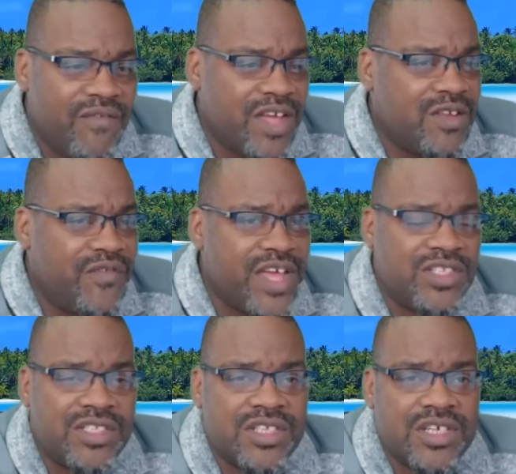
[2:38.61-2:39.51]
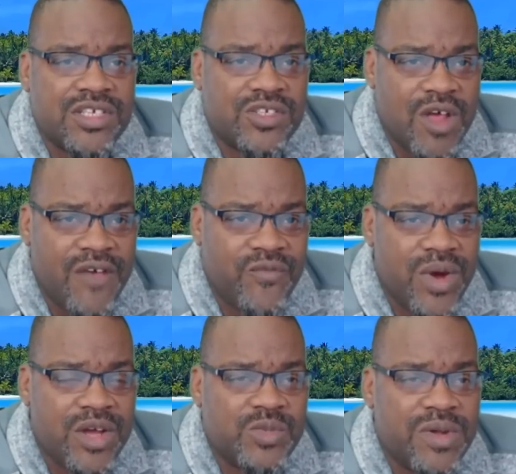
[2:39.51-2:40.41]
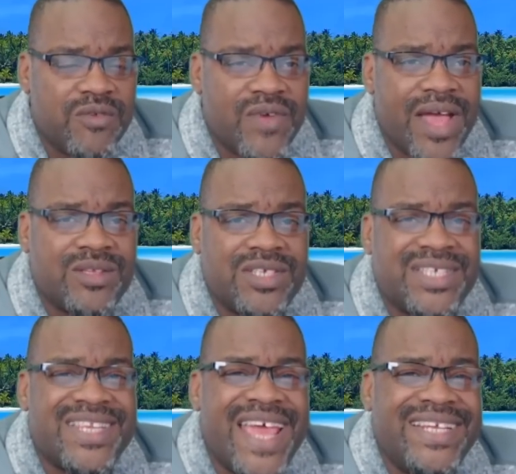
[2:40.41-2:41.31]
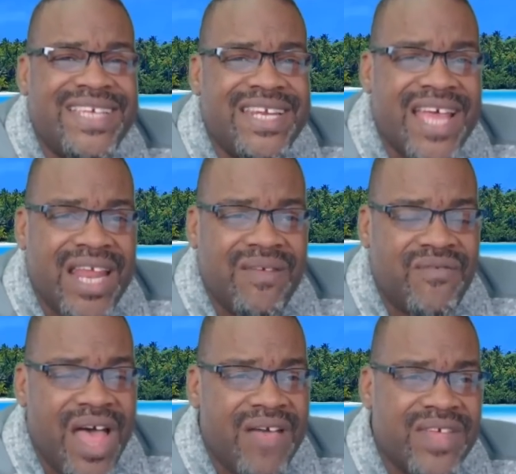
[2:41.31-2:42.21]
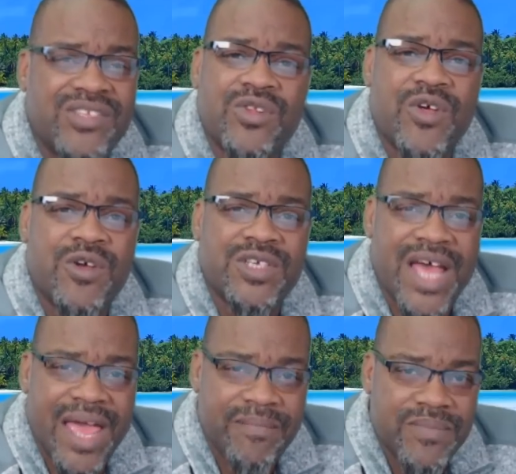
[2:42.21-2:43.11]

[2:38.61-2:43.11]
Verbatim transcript: VectorVest software has been around since nineteen ninety-five. That's a long time.